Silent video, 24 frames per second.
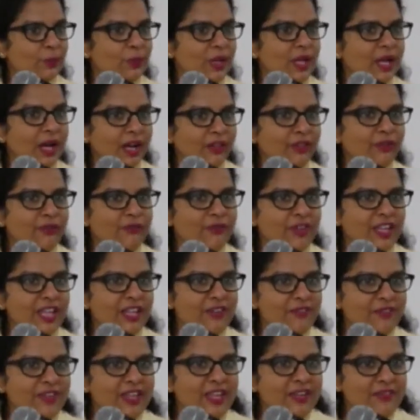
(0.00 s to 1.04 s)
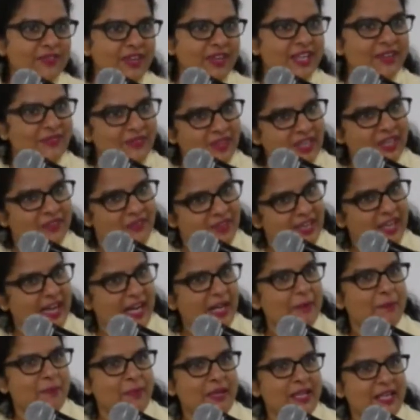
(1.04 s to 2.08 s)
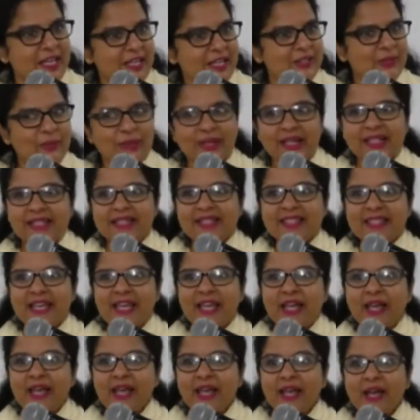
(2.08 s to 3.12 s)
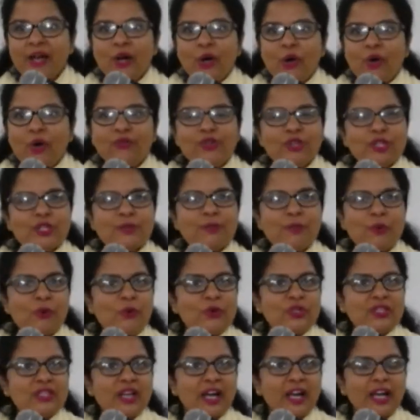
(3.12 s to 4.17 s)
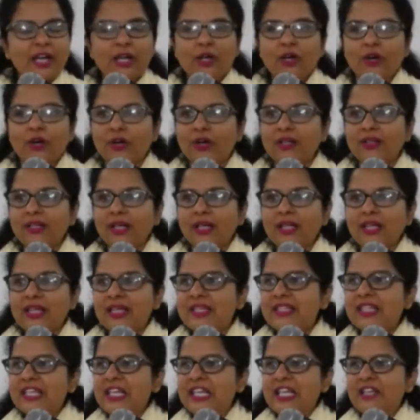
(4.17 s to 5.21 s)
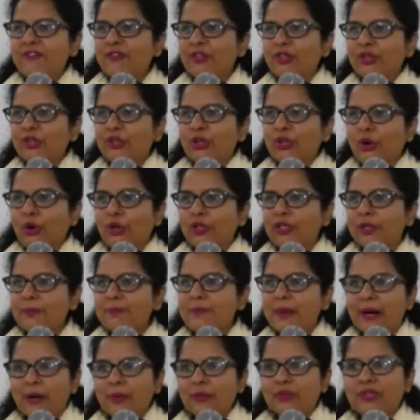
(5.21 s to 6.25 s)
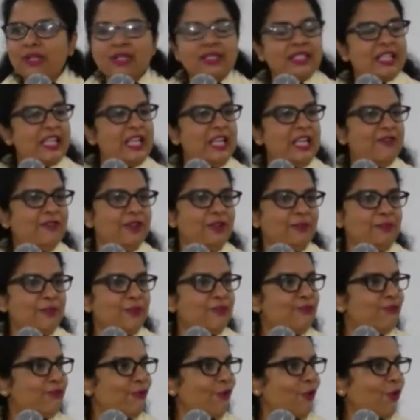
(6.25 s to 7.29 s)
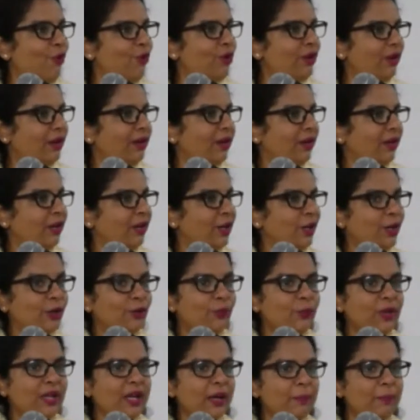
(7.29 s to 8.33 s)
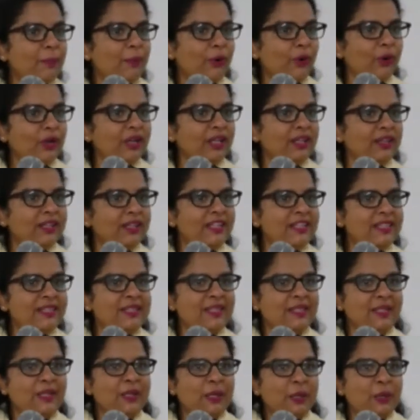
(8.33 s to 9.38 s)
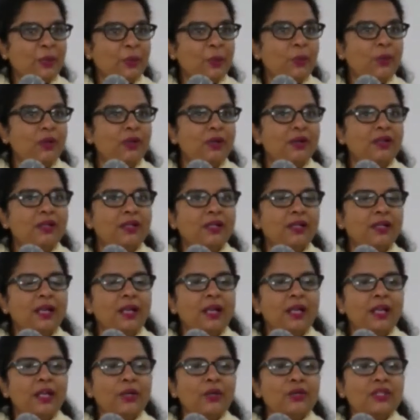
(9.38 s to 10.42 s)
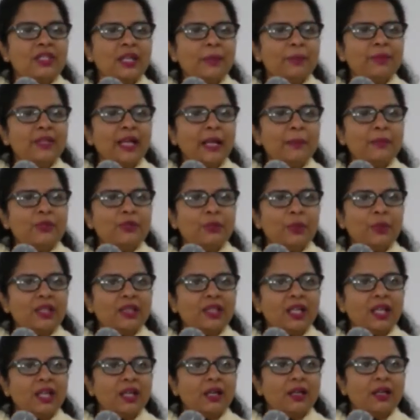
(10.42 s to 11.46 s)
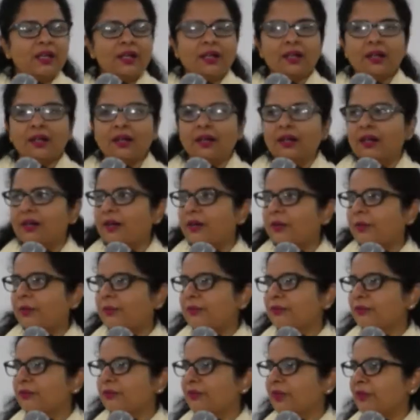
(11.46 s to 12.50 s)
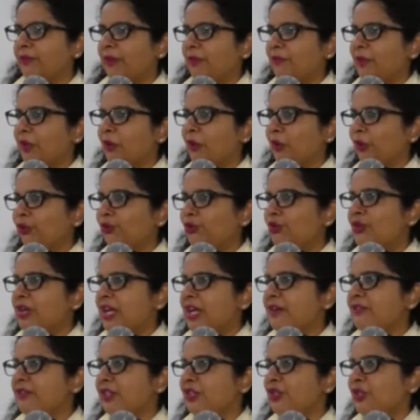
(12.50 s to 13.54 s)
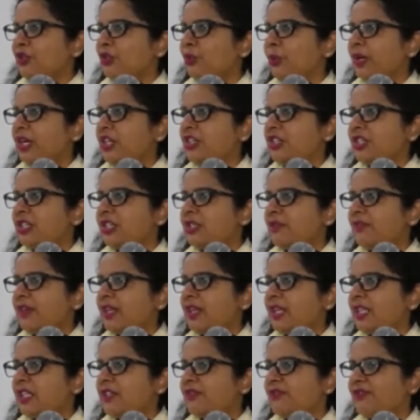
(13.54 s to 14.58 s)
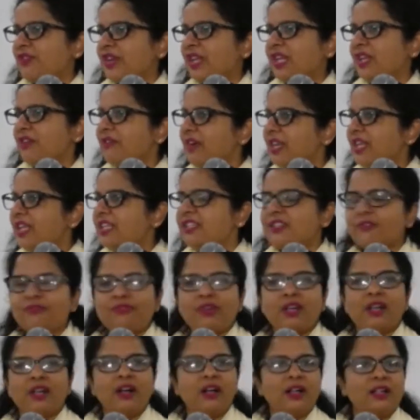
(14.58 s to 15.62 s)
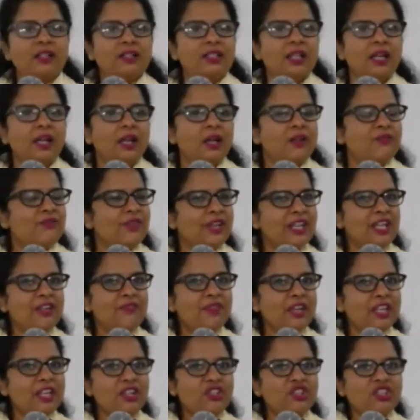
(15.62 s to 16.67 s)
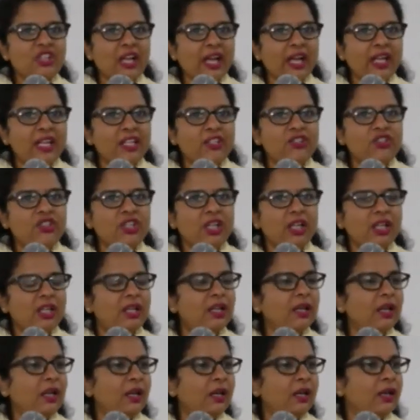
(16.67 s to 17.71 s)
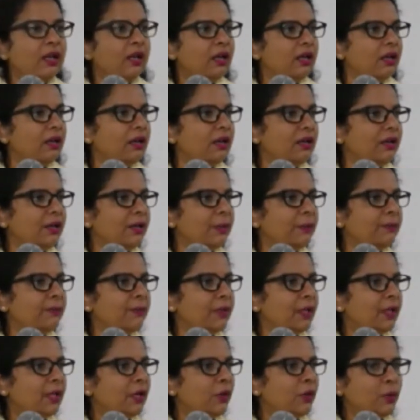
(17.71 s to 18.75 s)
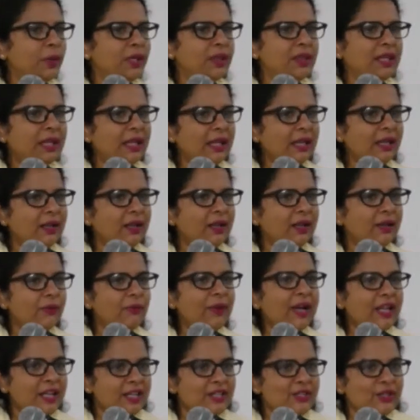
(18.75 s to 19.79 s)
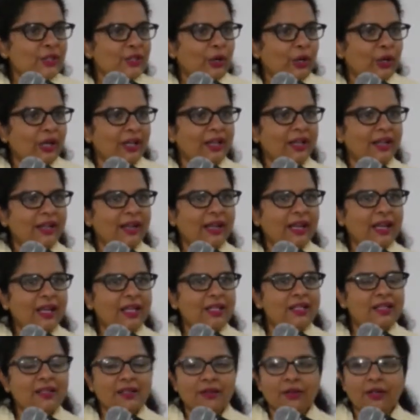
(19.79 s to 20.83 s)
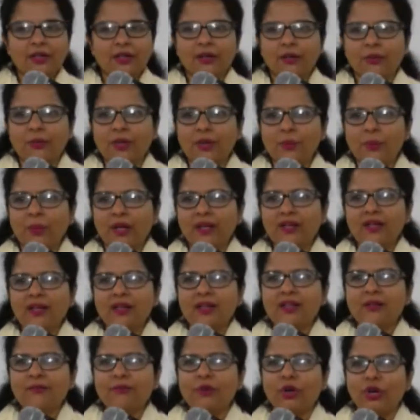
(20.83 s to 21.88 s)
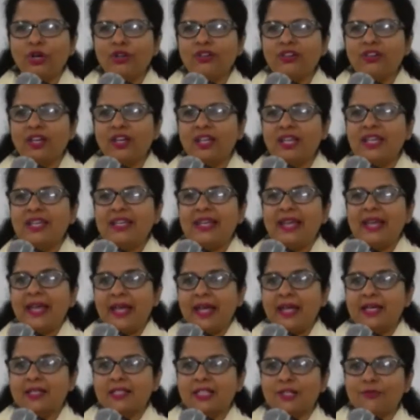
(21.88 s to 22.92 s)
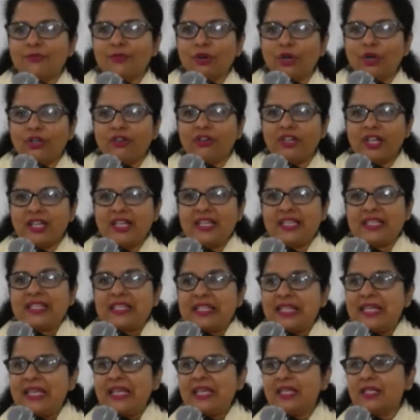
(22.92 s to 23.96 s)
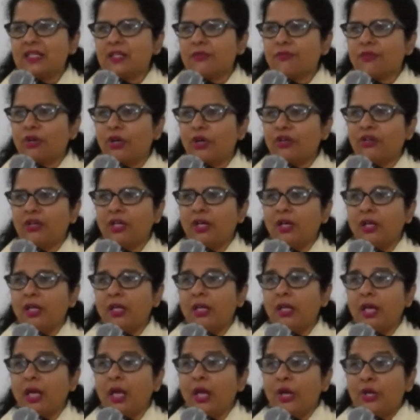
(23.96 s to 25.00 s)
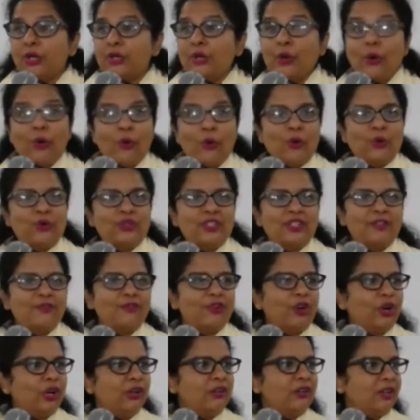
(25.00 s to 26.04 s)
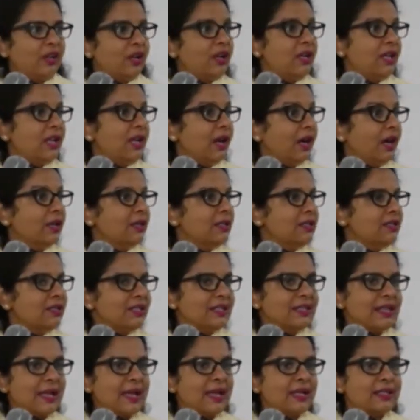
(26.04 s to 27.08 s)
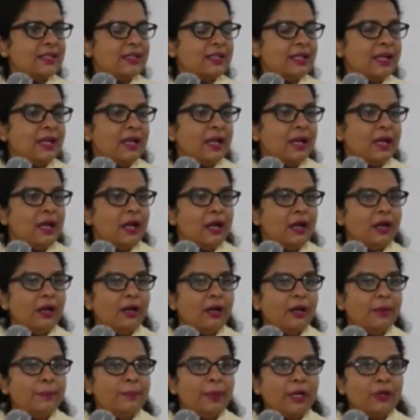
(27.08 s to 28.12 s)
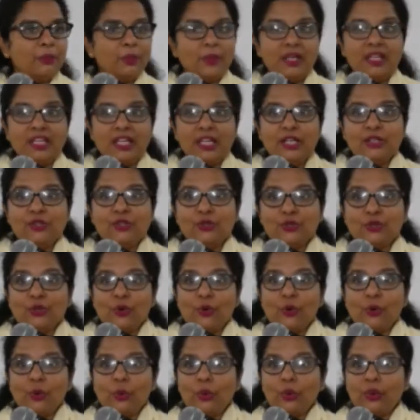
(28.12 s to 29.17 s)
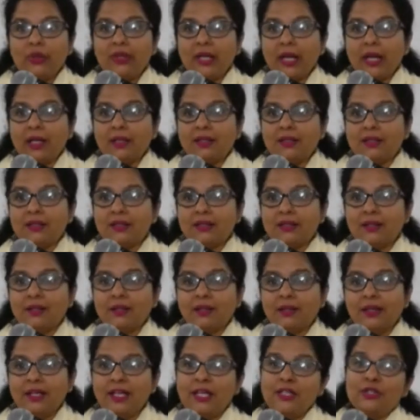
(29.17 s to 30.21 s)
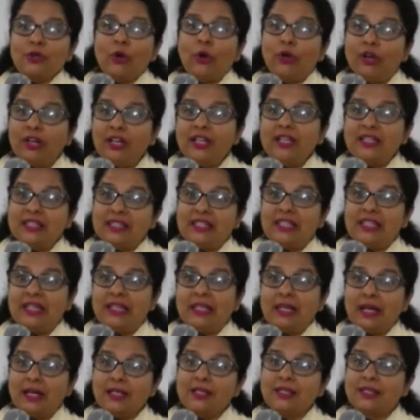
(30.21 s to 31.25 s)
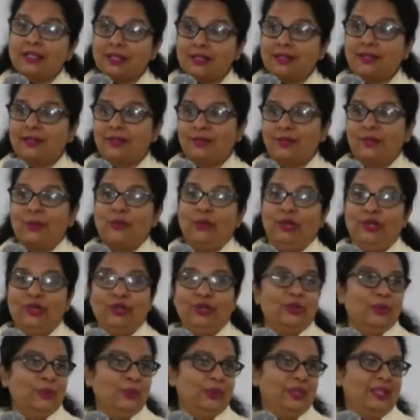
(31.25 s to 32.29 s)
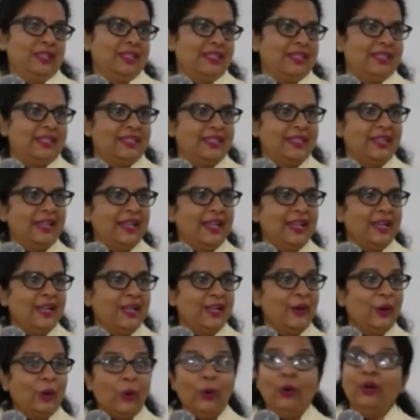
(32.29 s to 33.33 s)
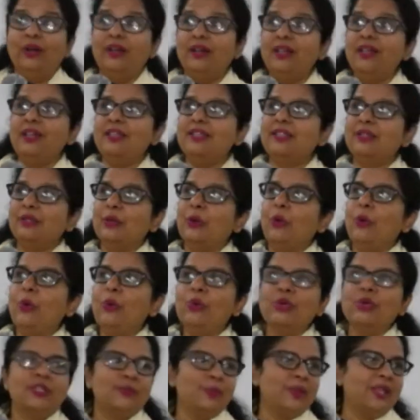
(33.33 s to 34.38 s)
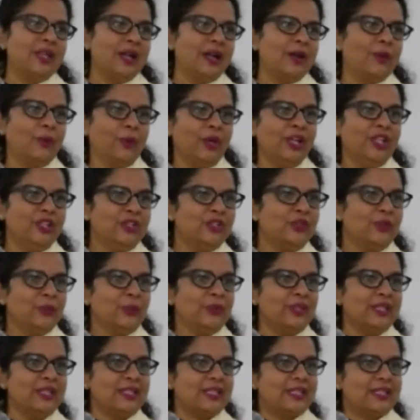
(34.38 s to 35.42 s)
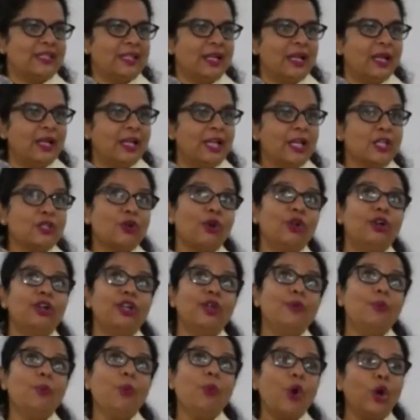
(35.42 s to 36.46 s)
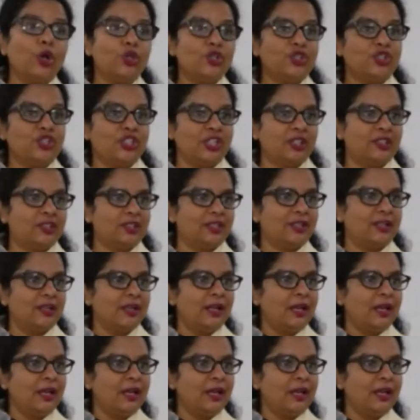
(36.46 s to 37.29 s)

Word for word: We are the V, V, V, V, VIPs, you can say, of this Most High God that he's even thought about us even before we are born in this world you know sometimes we think uh, when we go through life situations when it's very very difficult very very challenging um, we think where is god right uh, we wonder if god really cares if god really sees if god really knows if god really understands uh, but we need to know that he's already seen us going through this he already knows we are going through this he's already watched it